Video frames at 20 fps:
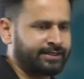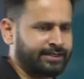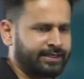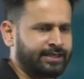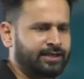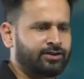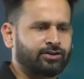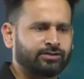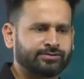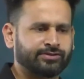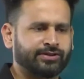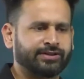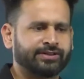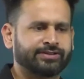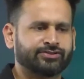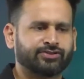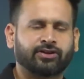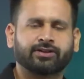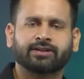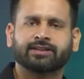here also
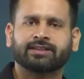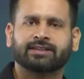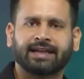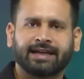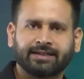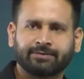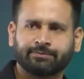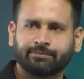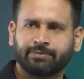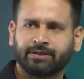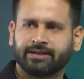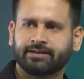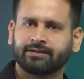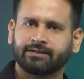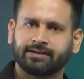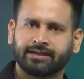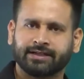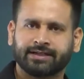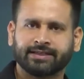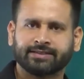it's not that blur,
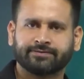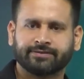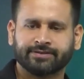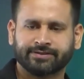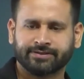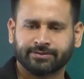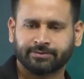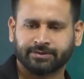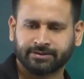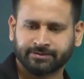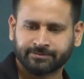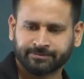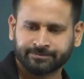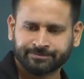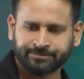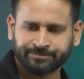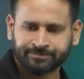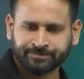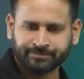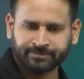it is visible.
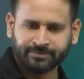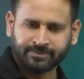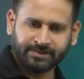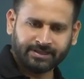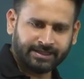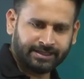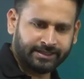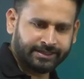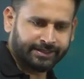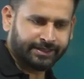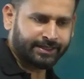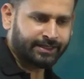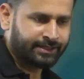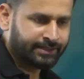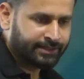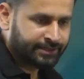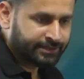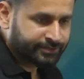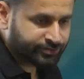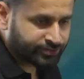Clear?
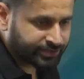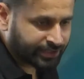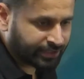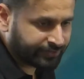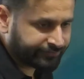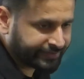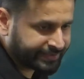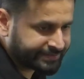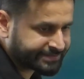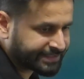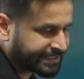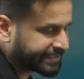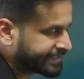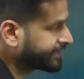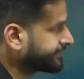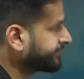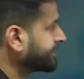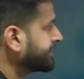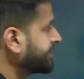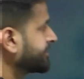So now we are
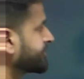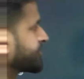starting with the